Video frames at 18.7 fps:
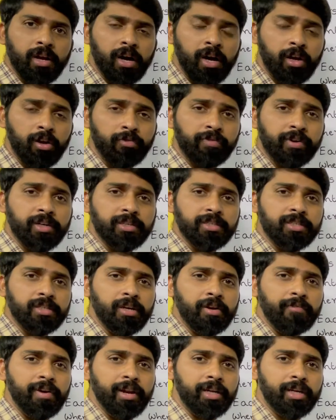Hello friends,
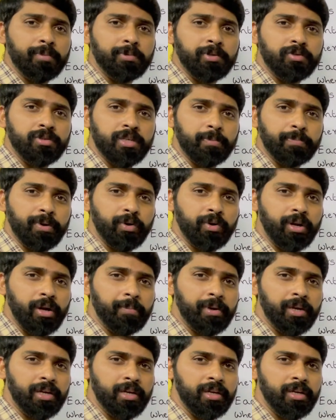welcome to C
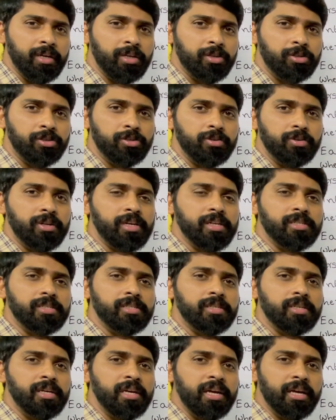programming tutorials.
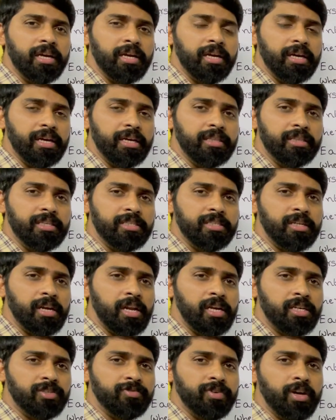In this
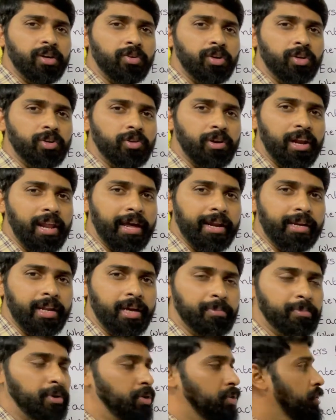class we are going to learn
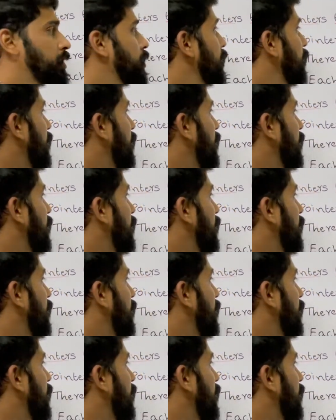about